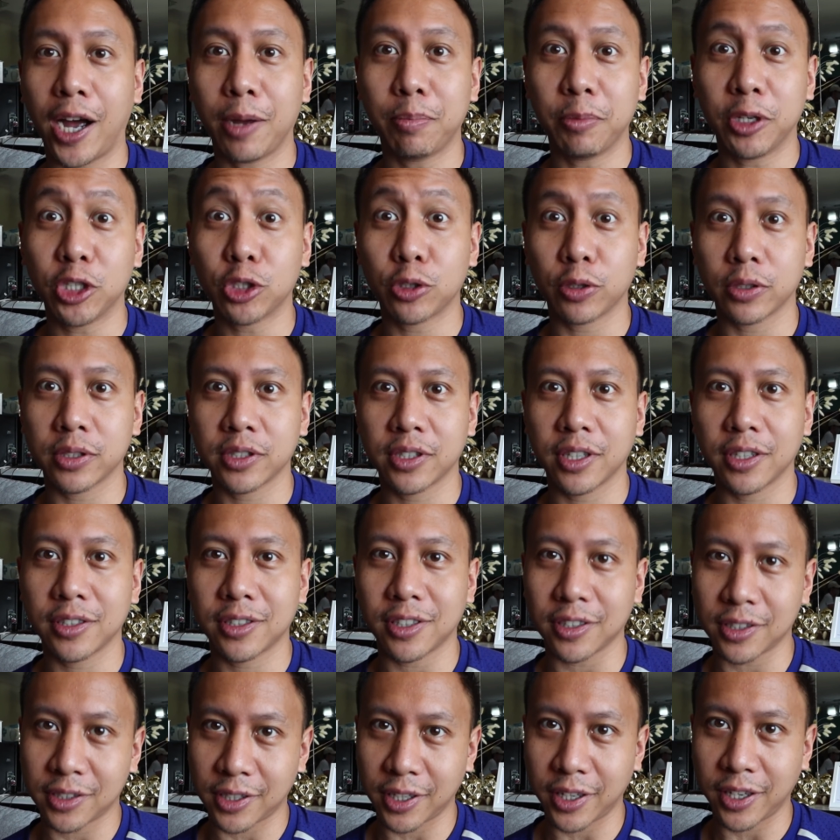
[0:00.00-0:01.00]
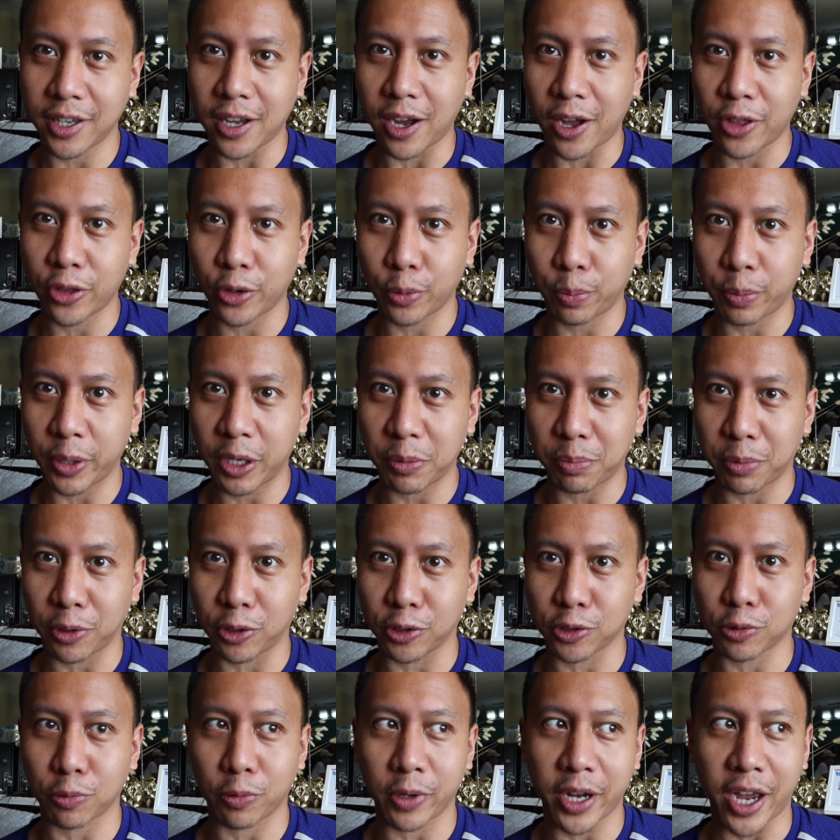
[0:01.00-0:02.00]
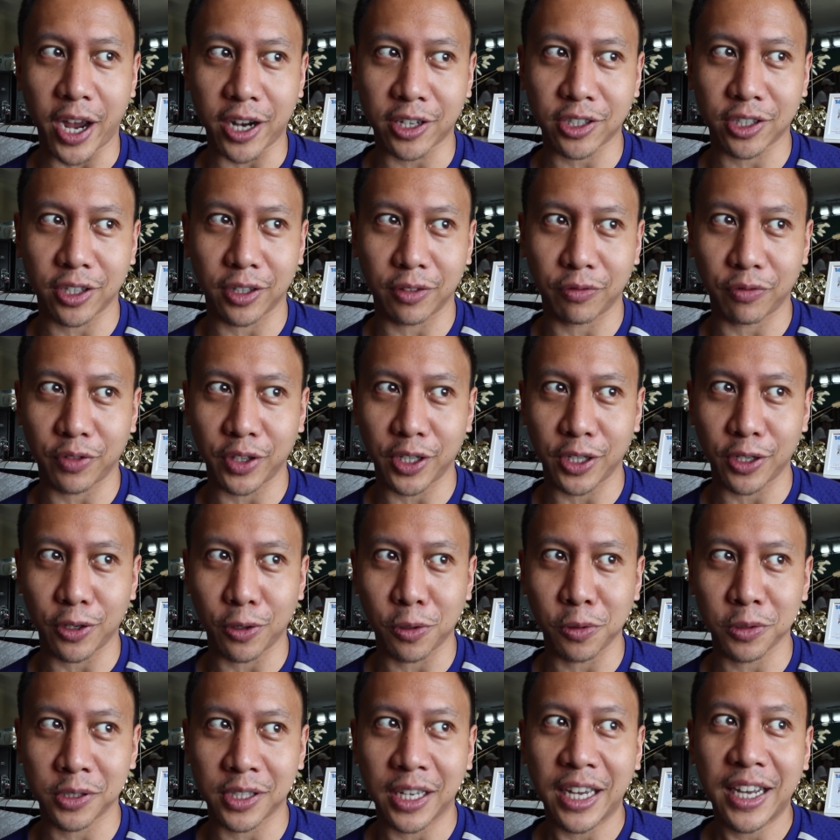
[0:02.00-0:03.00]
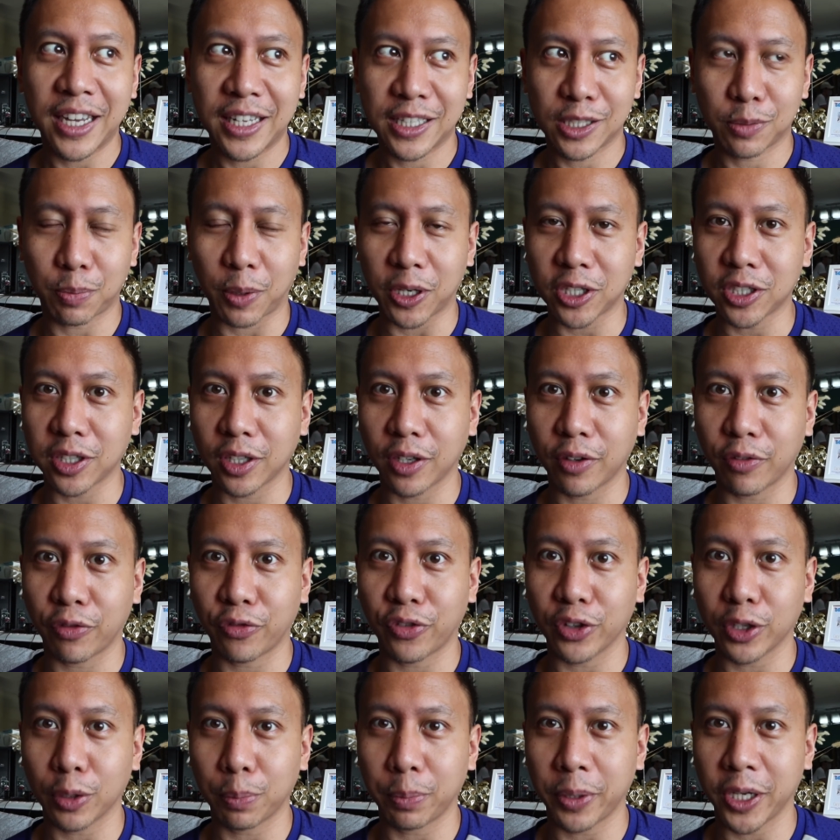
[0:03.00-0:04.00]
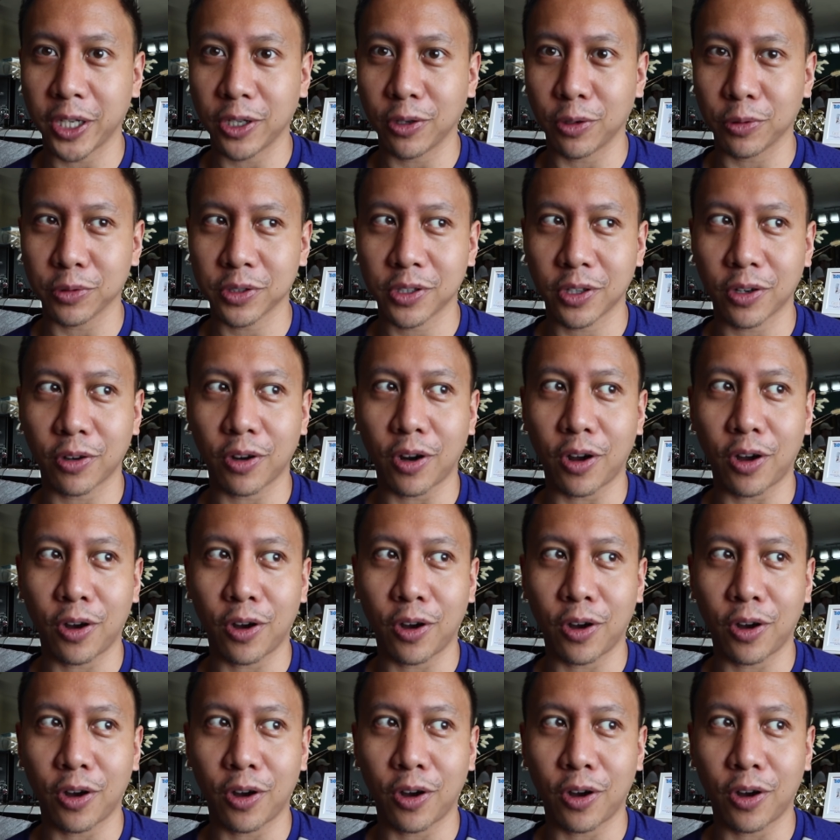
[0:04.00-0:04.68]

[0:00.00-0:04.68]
I'm interested to see other people's reaction videos, especially of Filipinos. They're